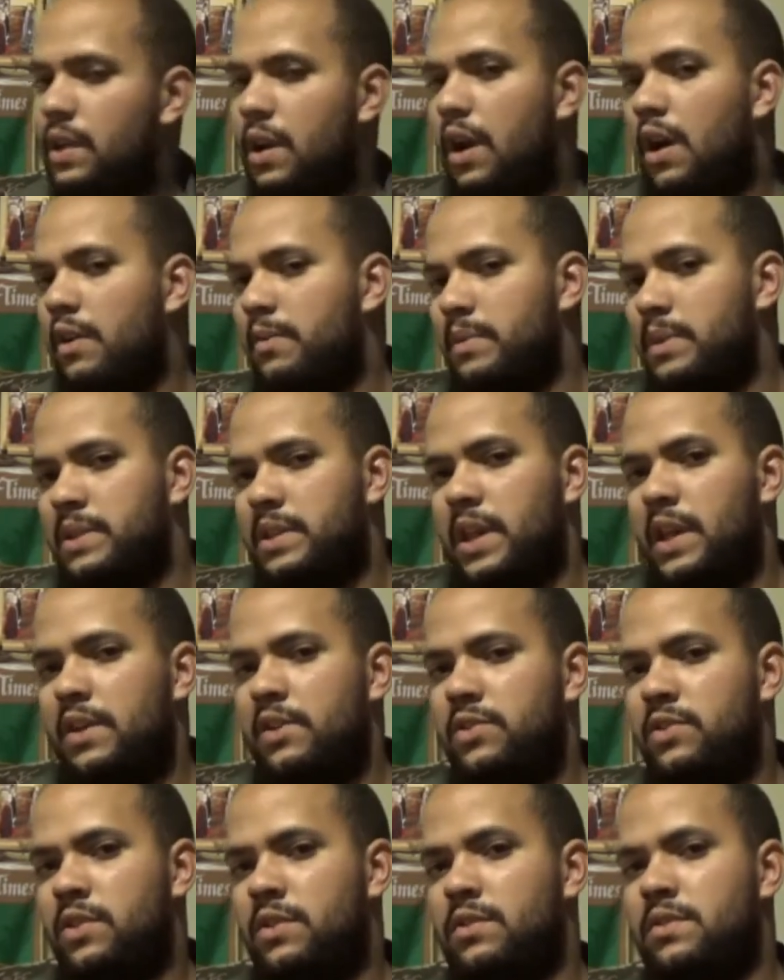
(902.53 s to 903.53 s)

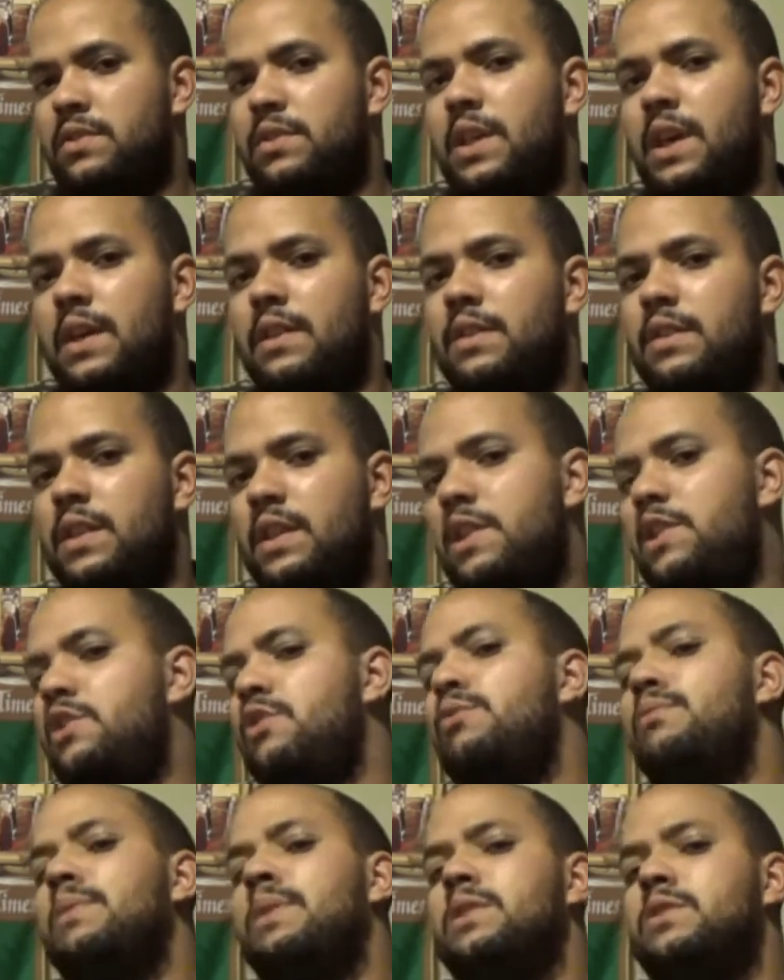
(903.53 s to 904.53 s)
augmentations that the
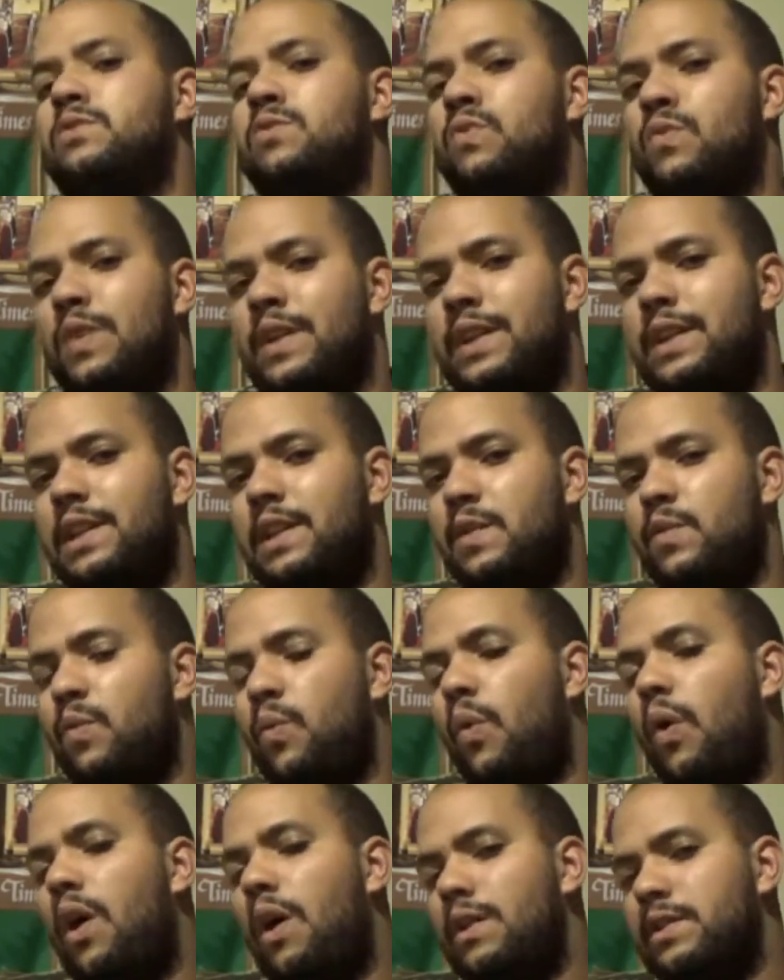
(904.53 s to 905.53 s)
humans really
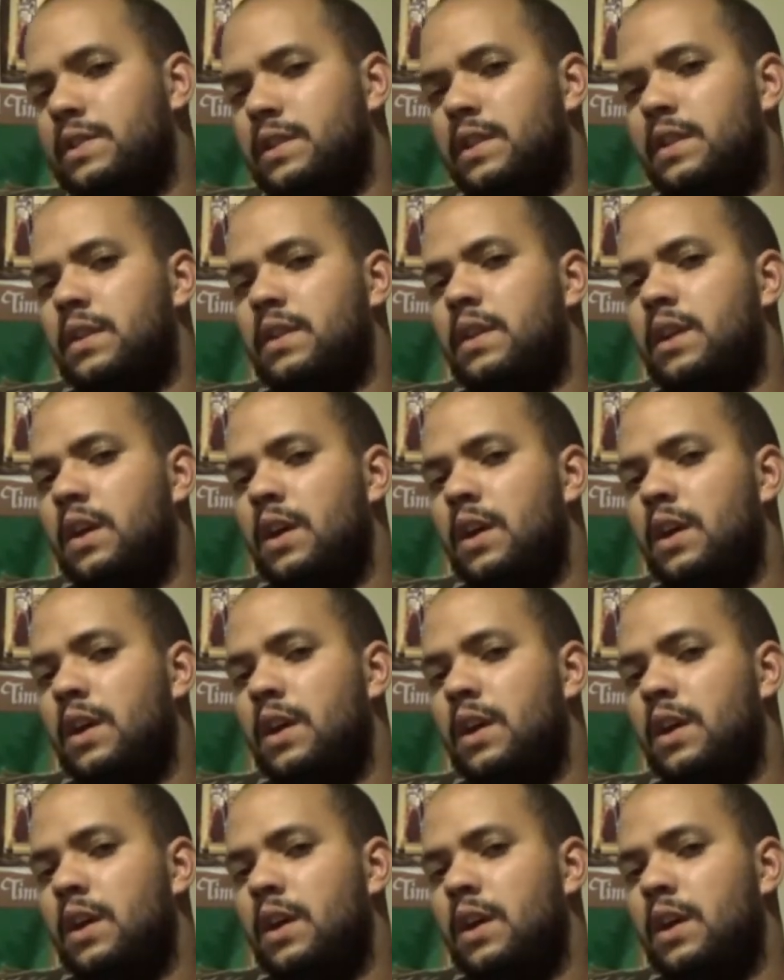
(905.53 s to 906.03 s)
wanted